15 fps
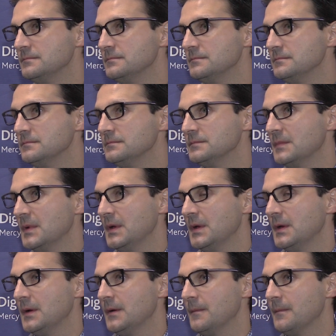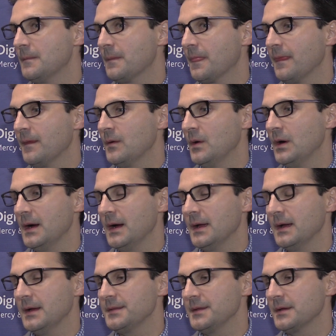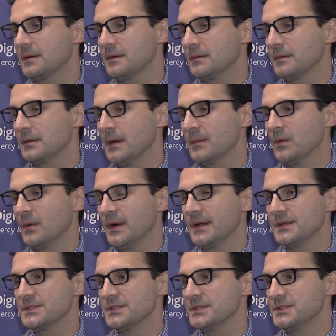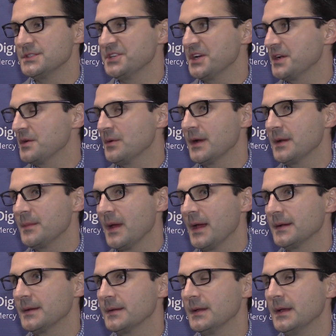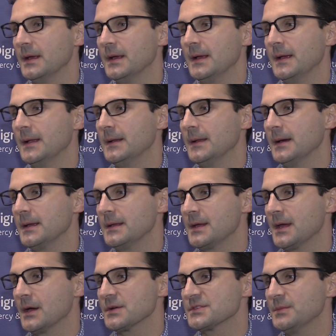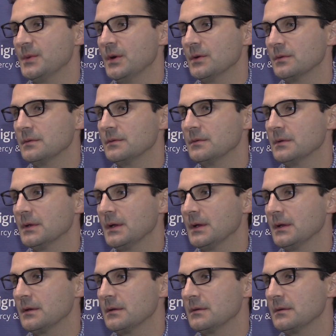you working with him? Well, I, I think number one, he's, he's a genuine man, and uh, he cares about uh,